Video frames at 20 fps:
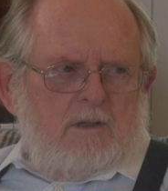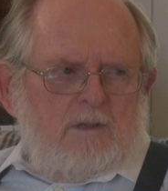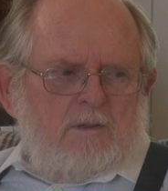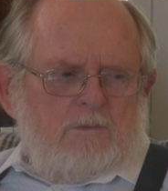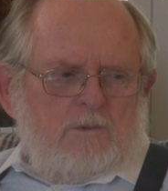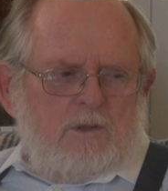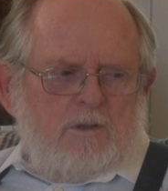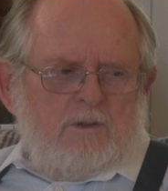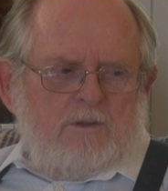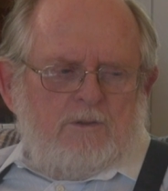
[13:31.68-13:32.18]

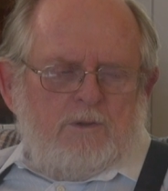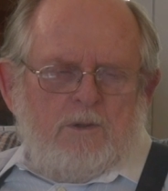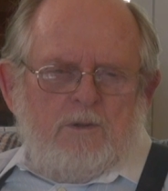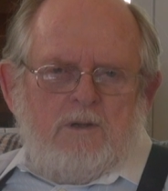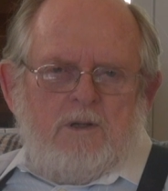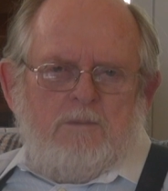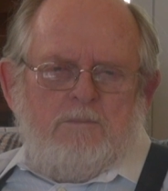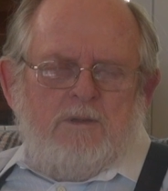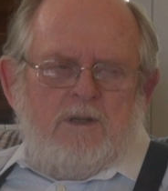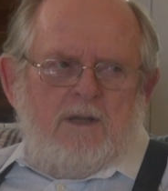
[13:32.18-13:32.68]
We're going to throw
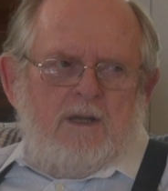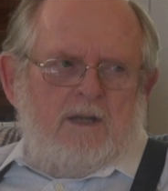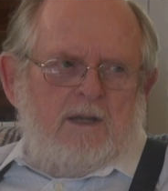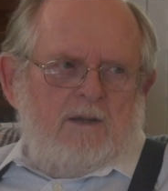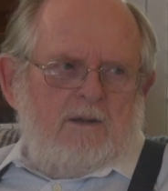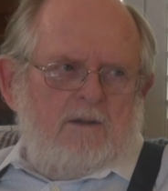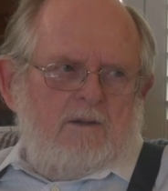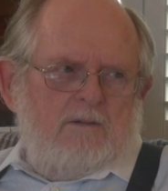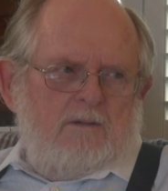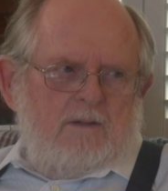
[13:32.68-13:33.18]
it up in the
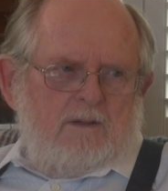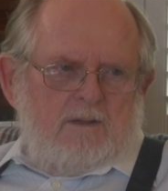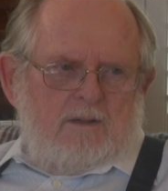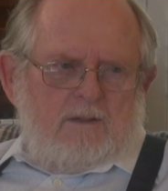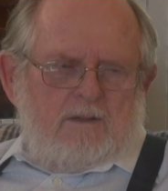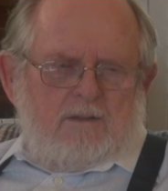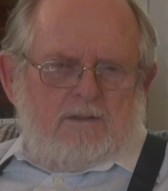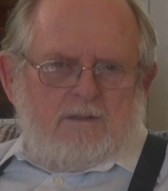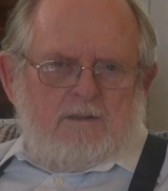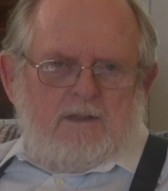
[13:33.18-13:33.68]
air.
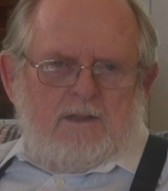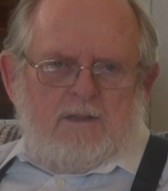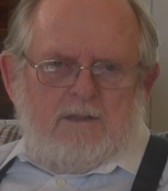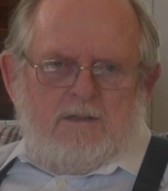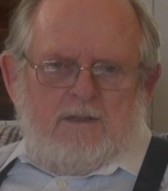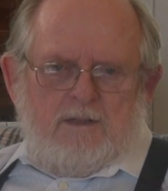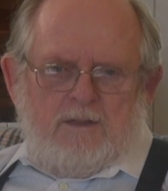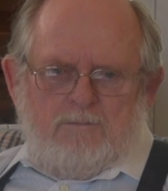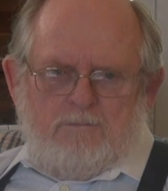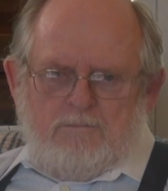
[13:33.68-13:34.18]

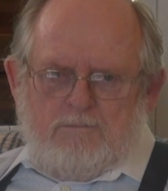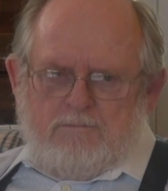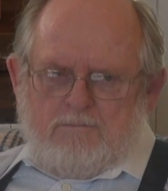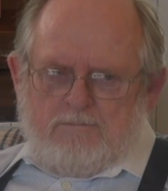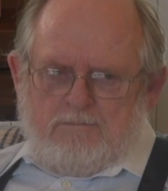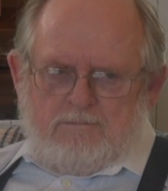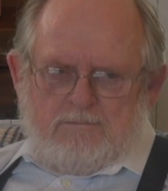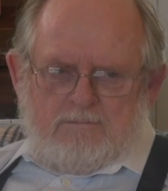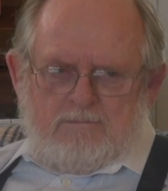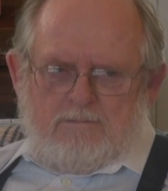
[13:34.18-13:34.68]
And
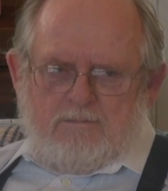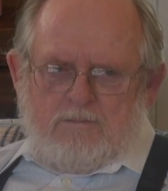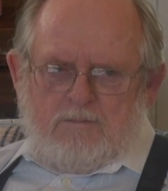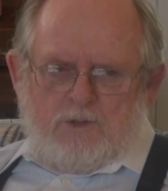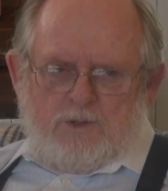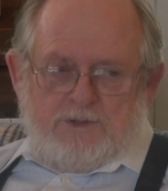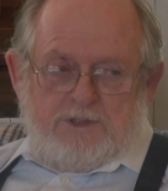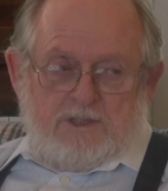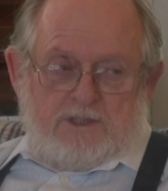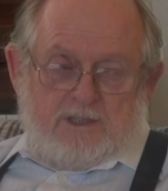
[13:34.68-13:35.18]

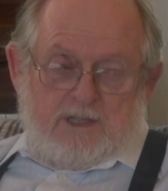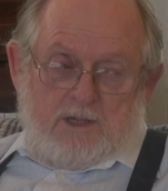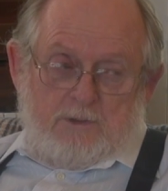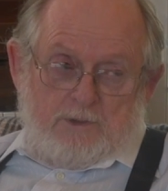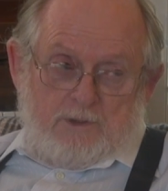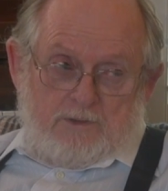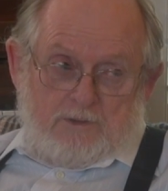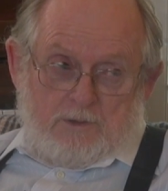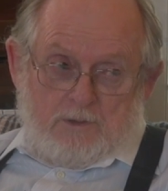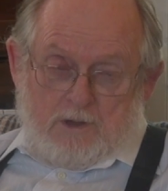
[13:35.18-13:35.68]
we'll just say
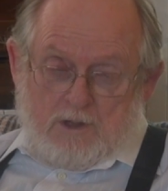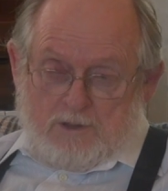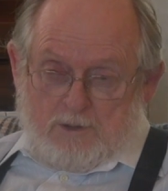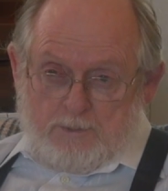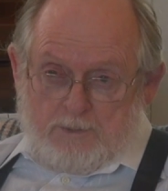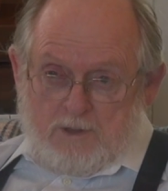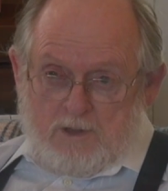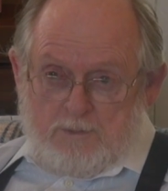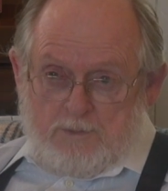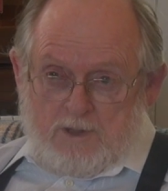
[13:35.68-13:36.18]
we threw our
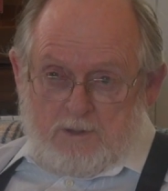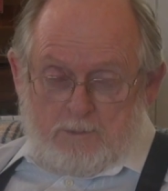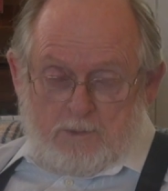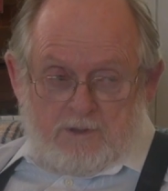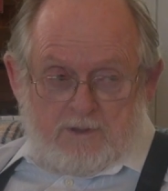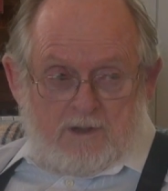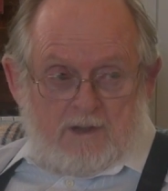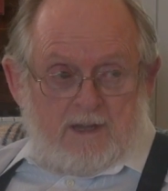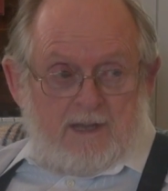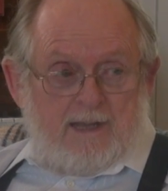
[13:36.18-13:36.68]
diploma up
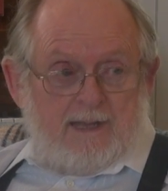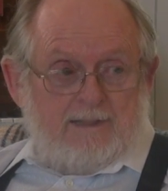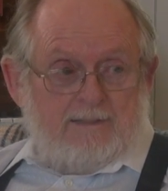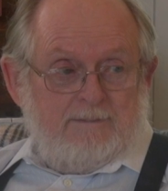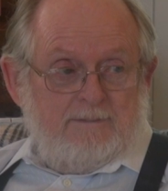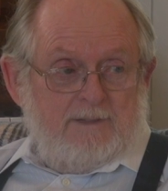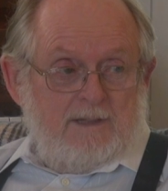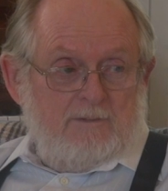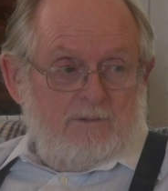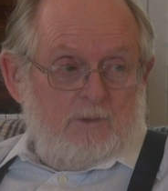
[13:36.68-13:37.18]
with our hat
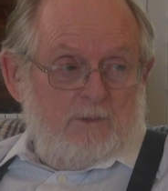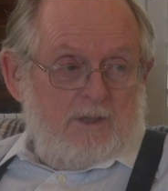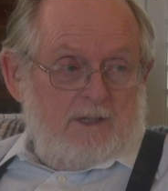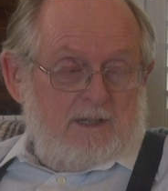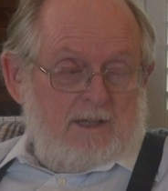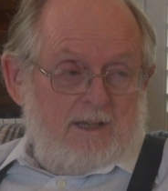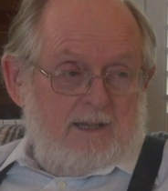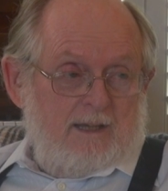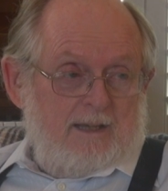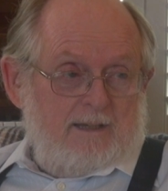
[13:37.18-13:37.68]
and never went
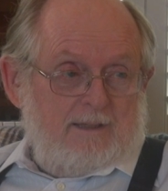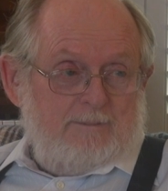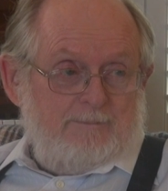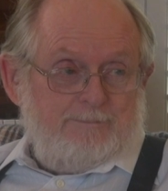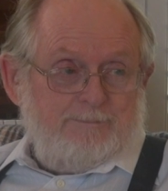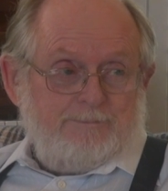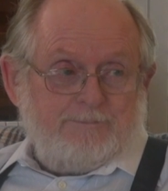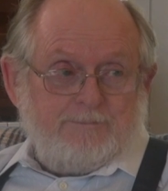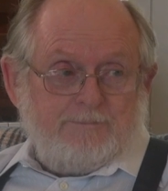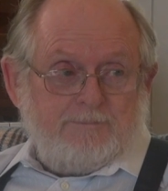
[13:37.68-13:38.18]
and got it.
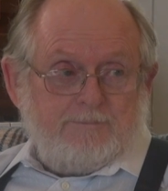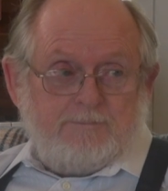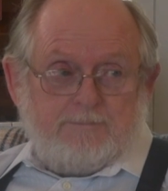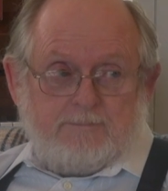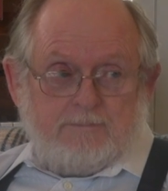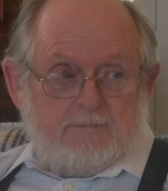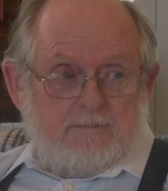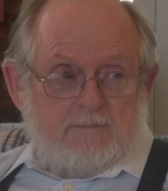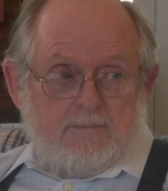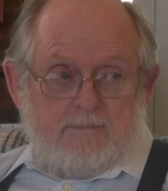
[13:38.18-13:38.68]

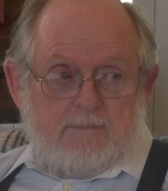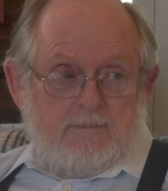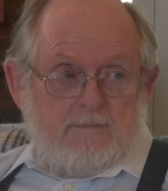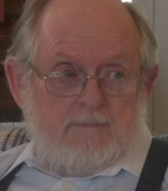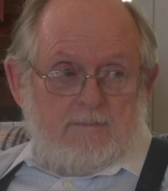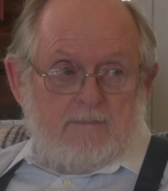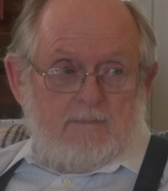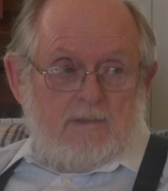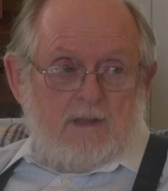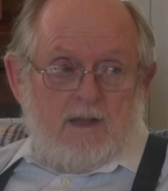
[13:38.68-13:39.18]

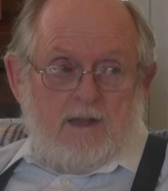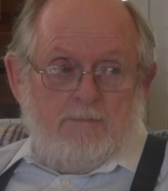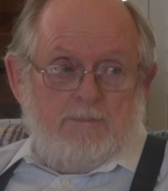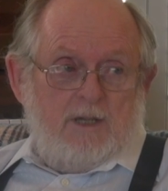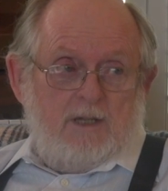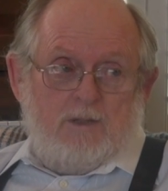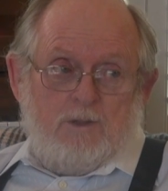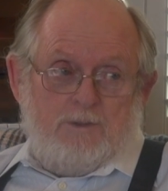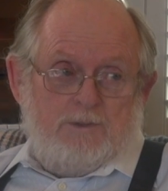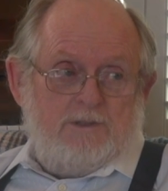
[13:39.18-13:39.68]
I'm
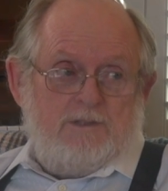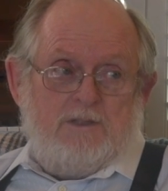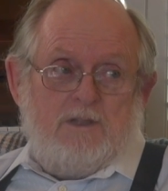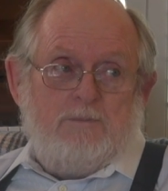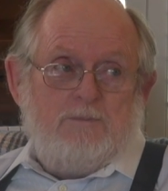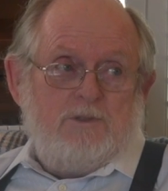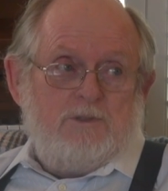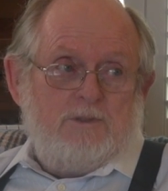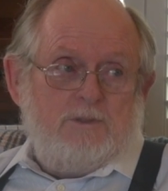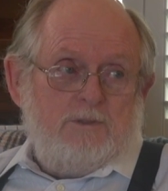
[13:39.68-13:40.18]
not going to
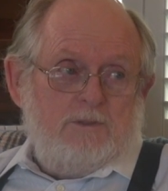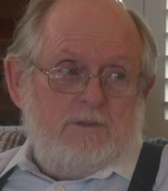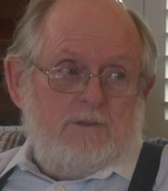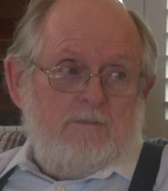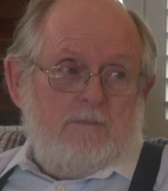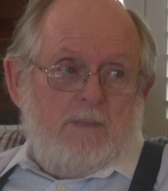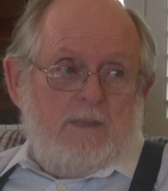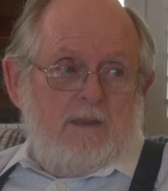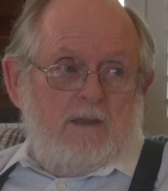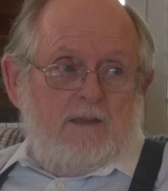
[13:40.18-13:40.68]
summer school.
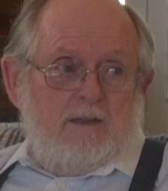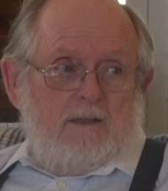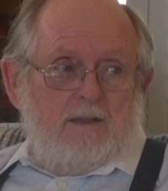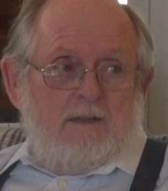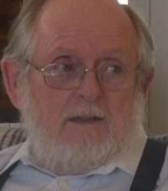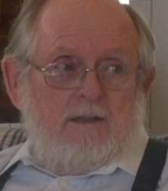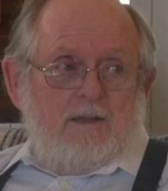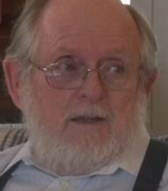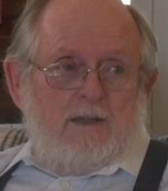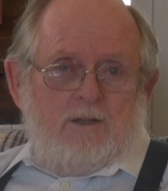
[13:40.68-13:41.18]

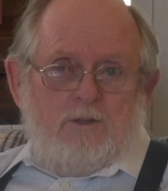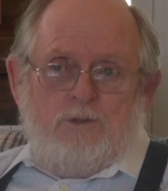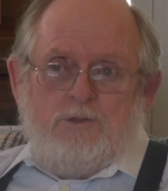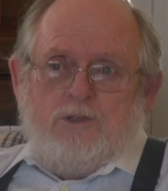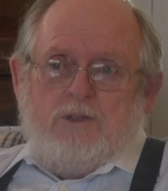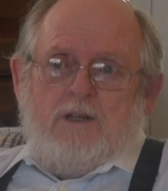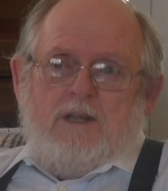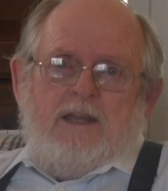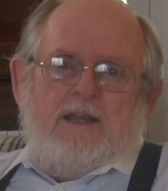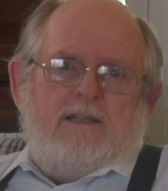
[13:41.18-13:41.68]
And
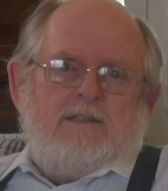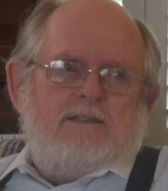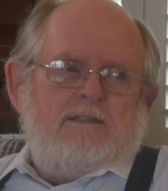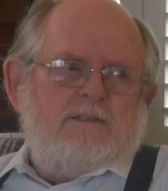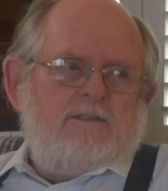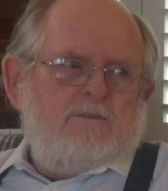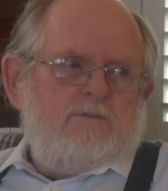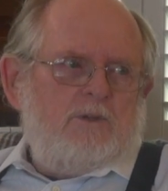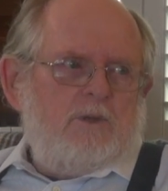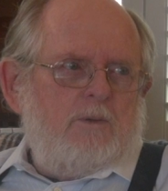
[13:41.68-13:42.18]
who's going to ask
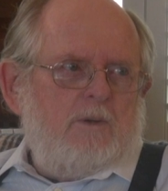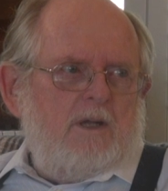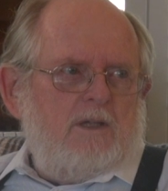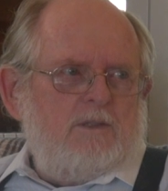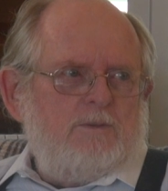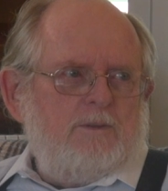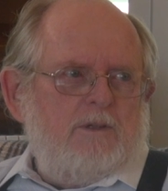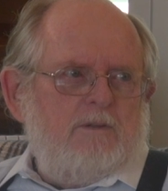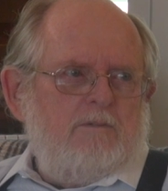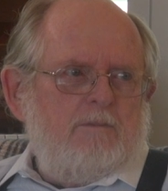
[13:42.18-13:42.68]
us if we
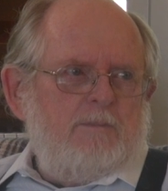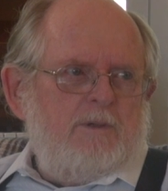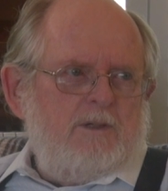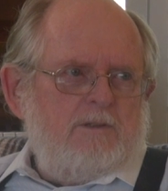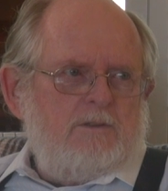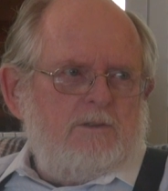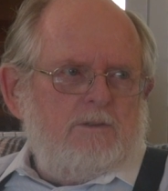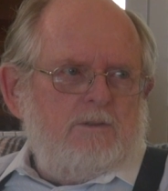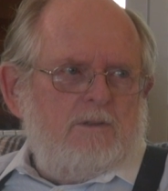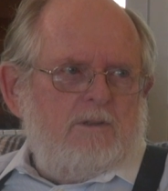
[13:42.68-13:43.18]
graduated from high
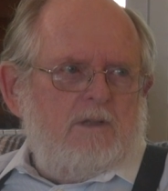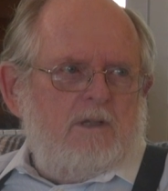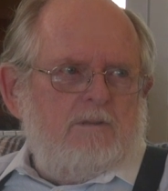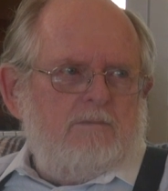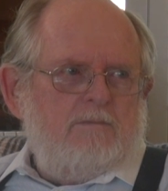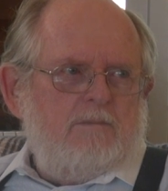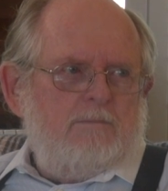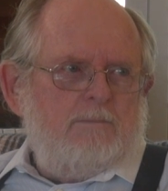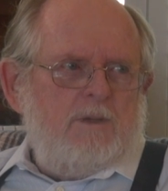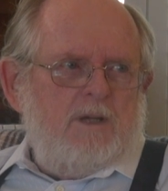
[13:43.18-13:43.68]
school?
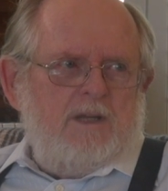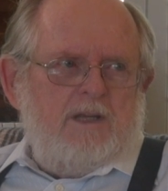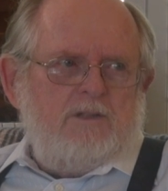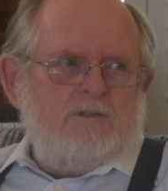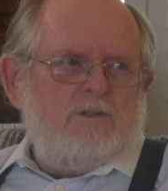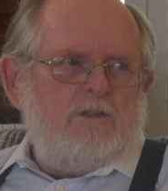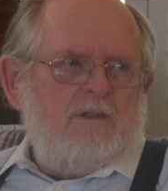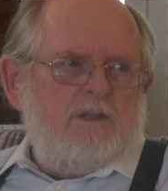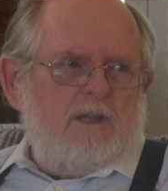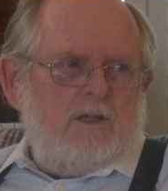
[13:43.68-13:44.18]
My
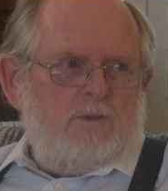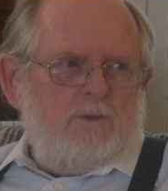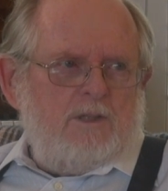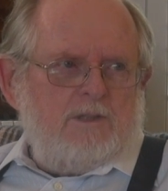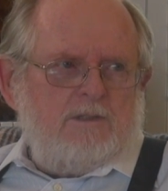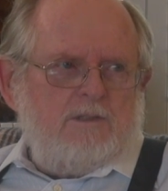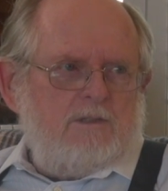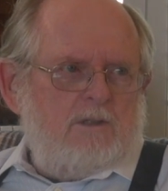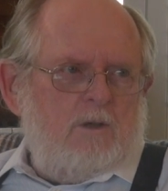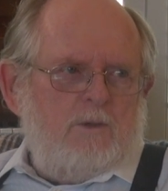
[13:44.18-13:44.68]
answer to that
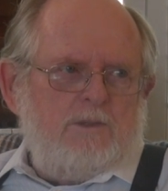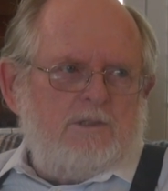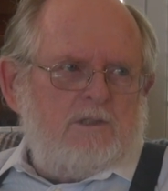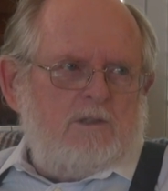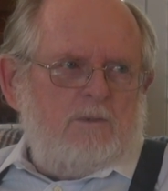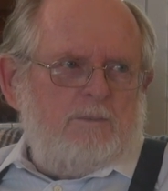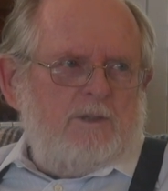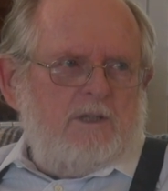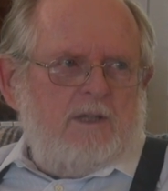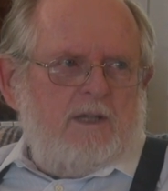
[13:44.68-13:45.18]
question is always
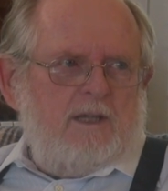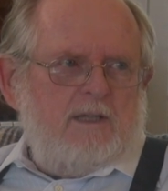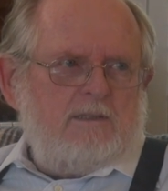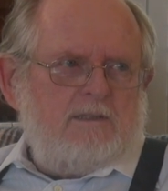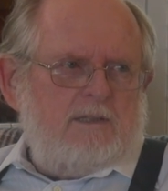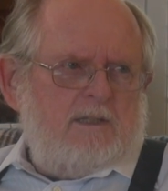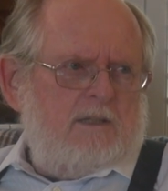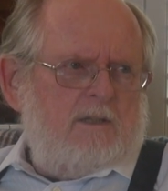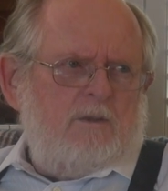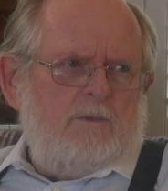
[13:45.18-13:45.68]
going to be
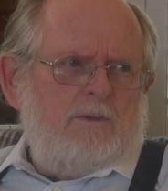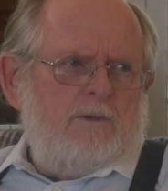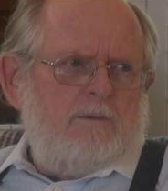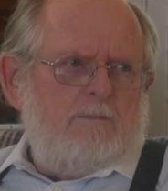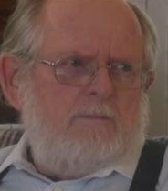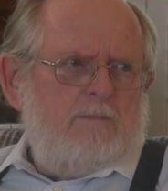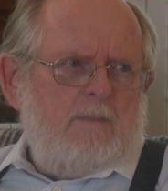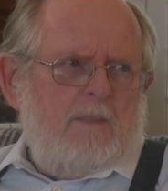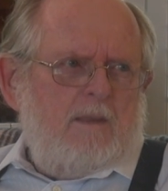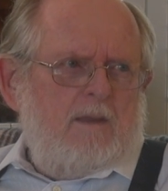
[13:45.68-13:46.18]
yes, to hell with them.